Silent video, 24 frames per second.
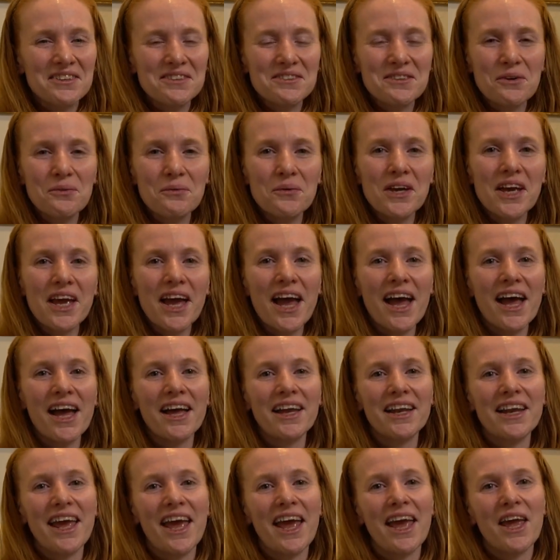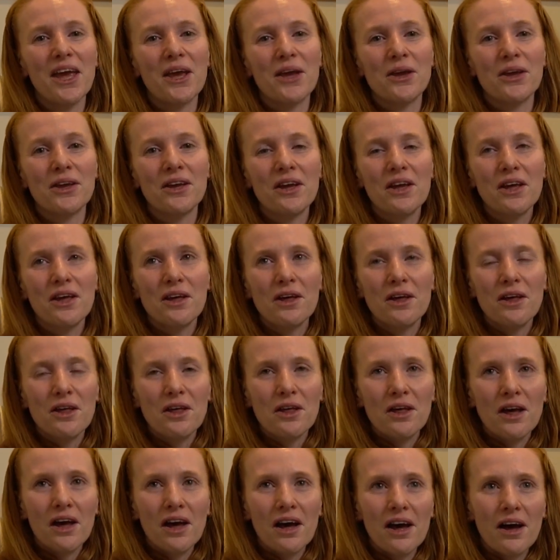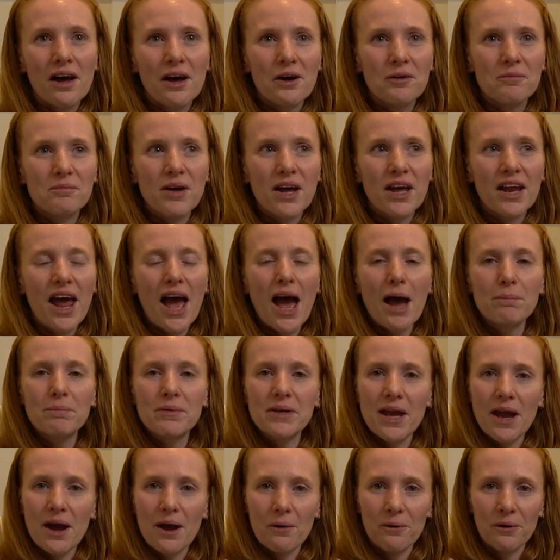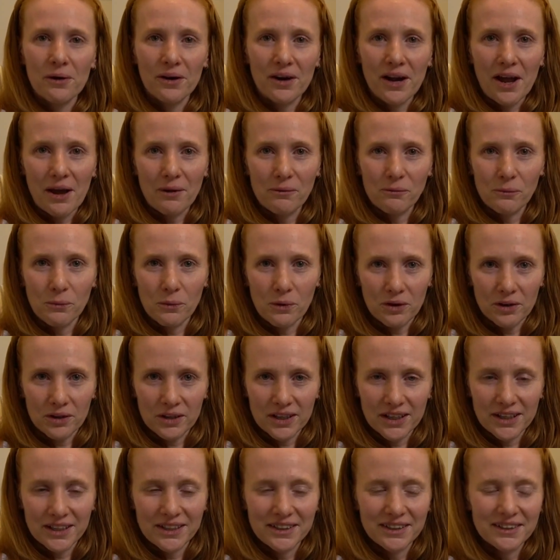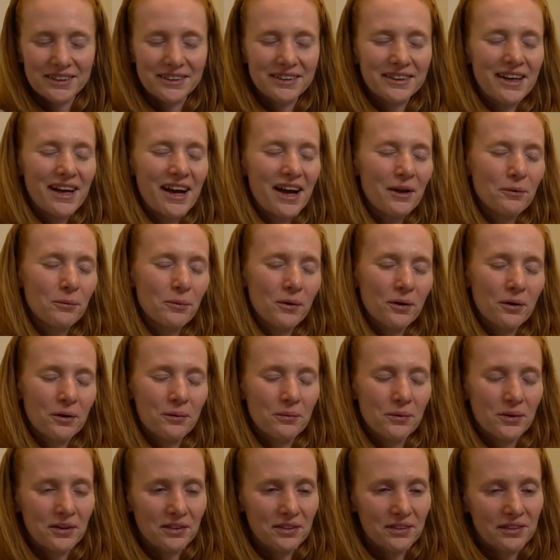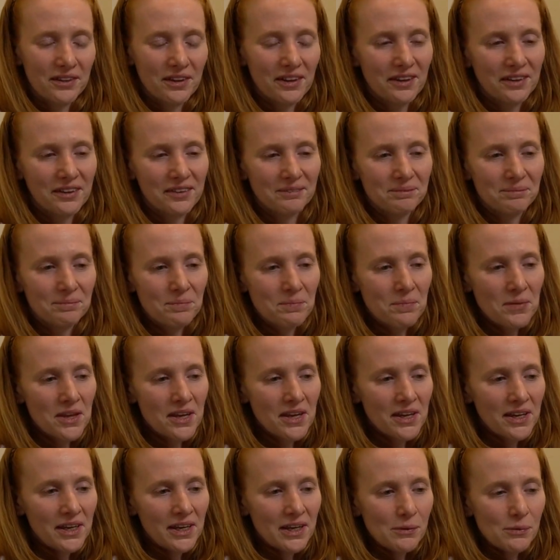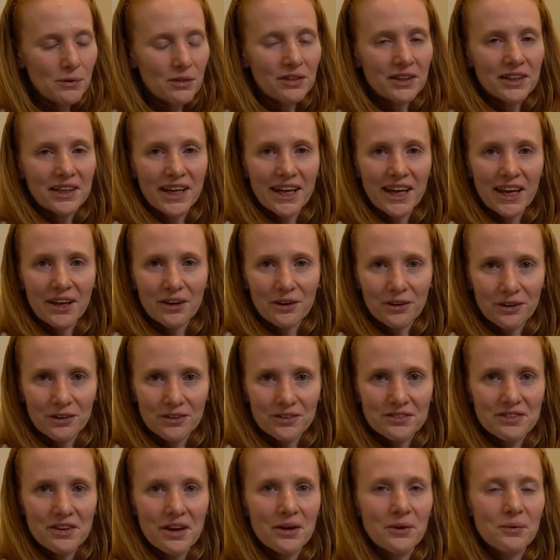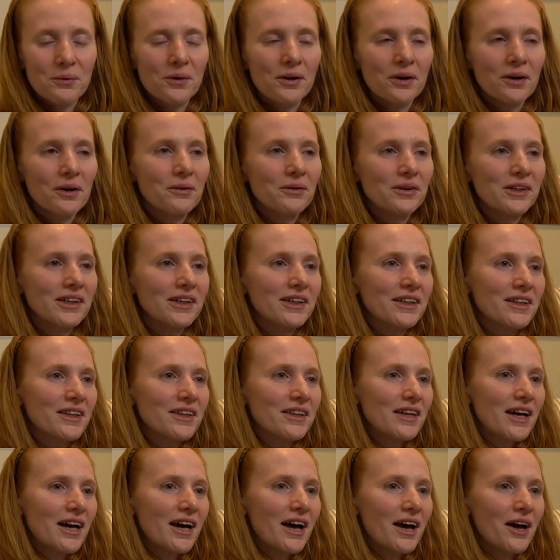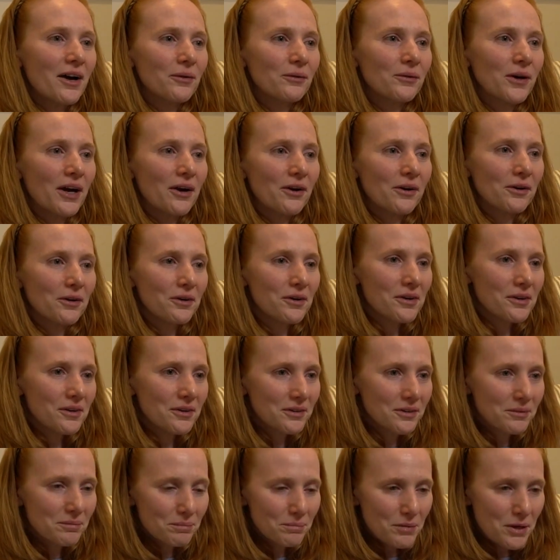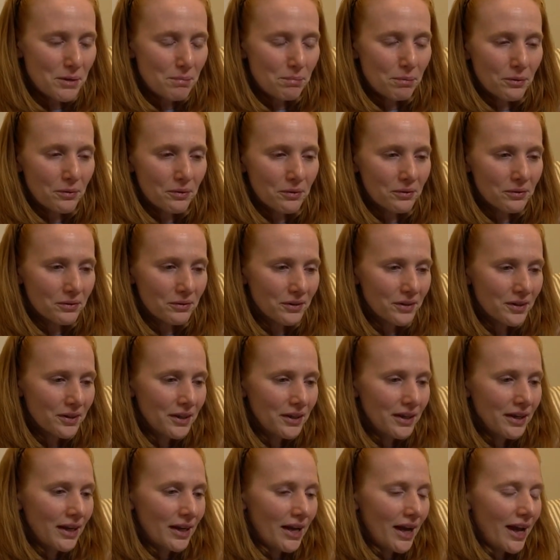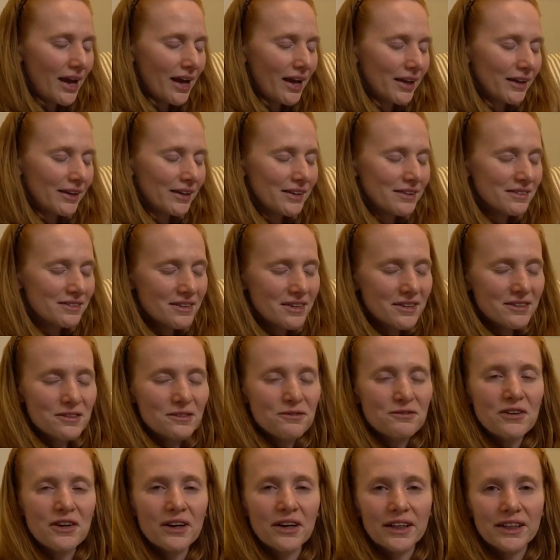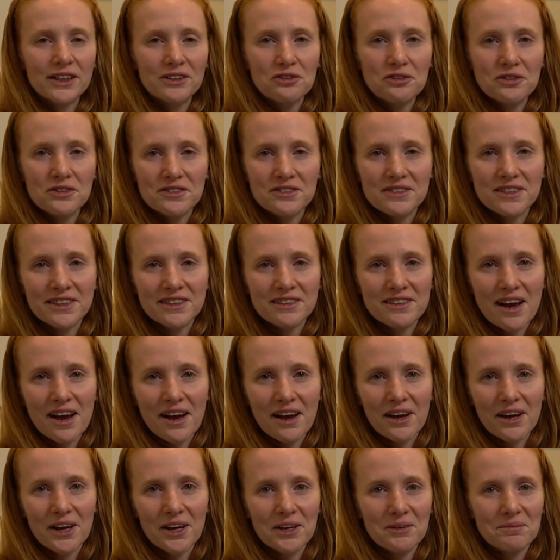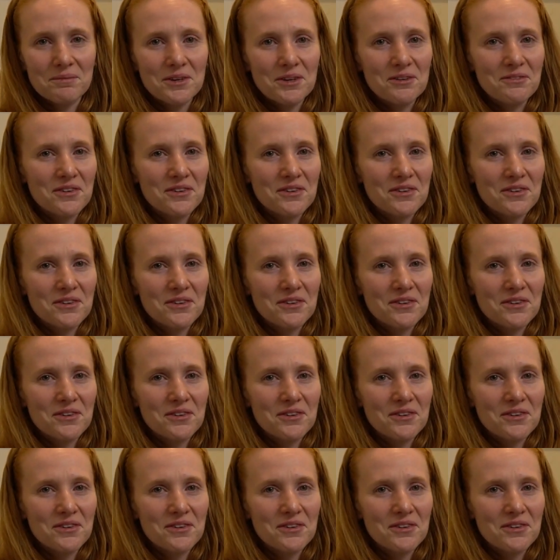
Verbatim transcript: so we had a um, at happy hour at work. I work with uh, with litigators. I work with uh, record people, and it's it's a very interesting time. They're